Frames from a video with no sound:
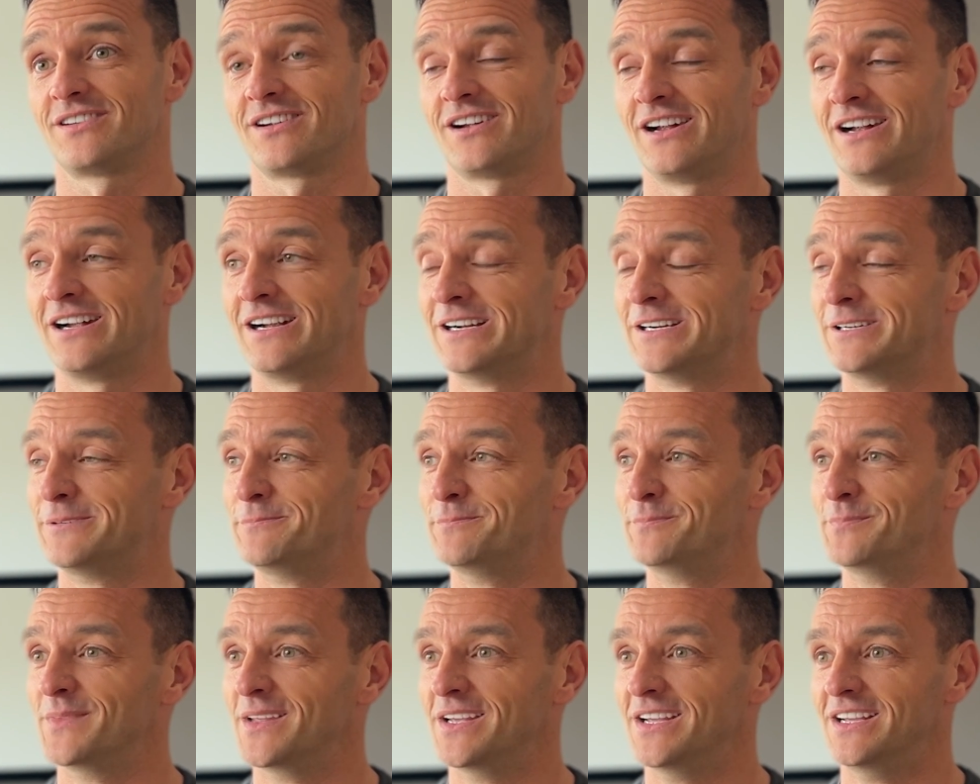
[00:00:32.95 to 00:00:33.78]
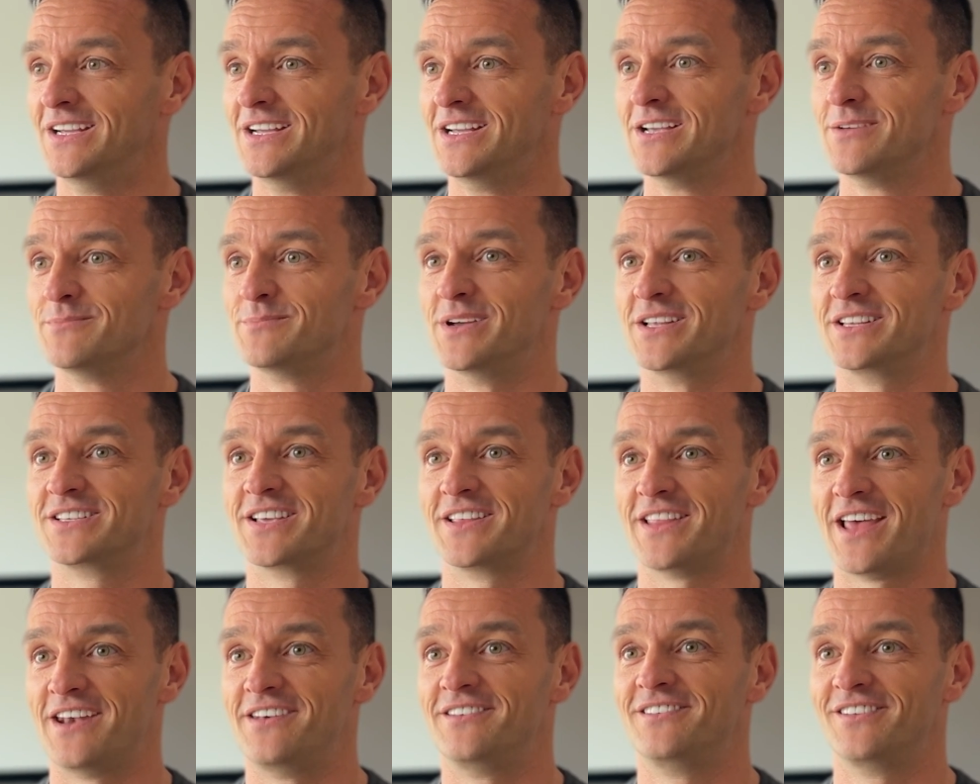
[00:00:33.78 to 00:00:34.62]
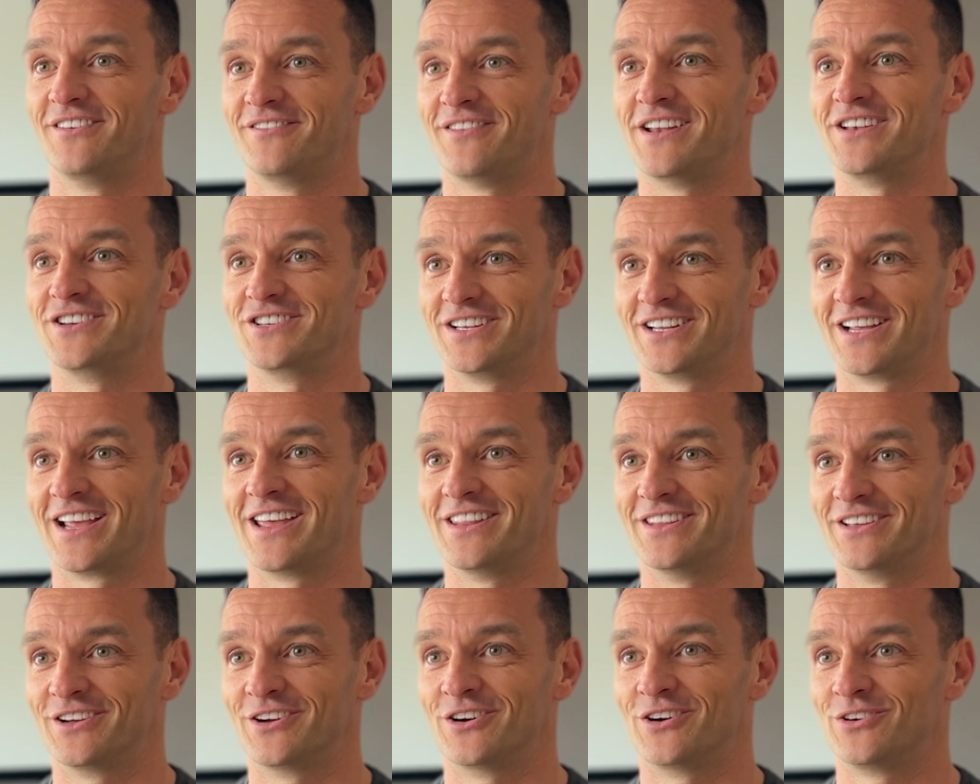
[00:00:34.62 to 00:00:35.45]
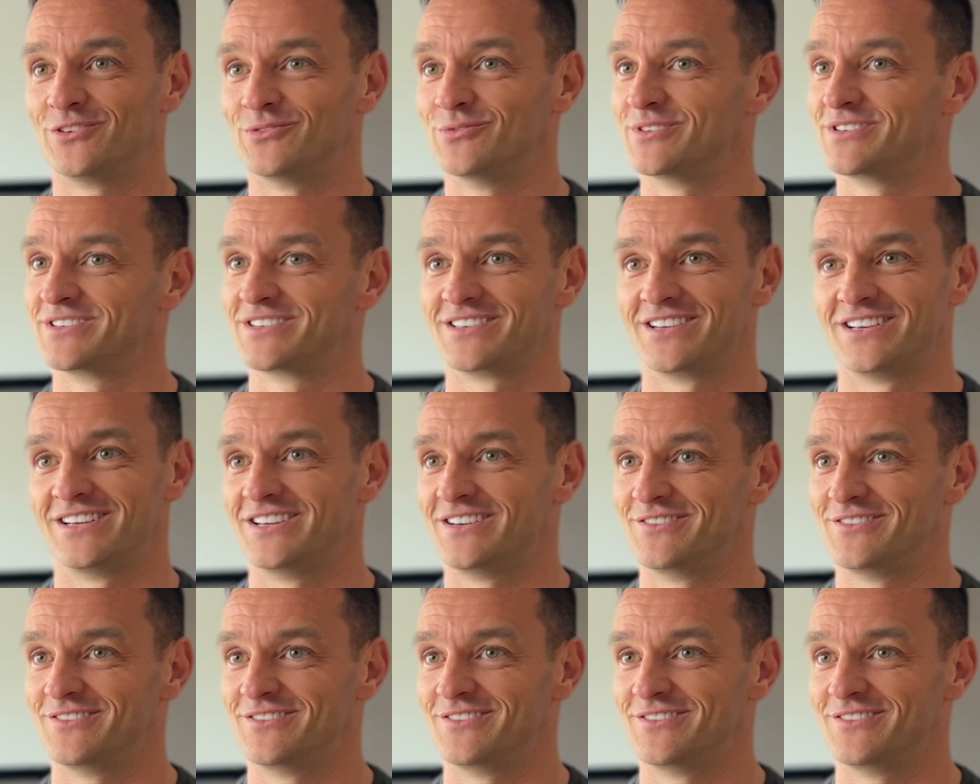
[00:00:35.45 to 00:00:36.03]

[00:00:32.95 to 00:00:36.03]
But to then eventually get the call was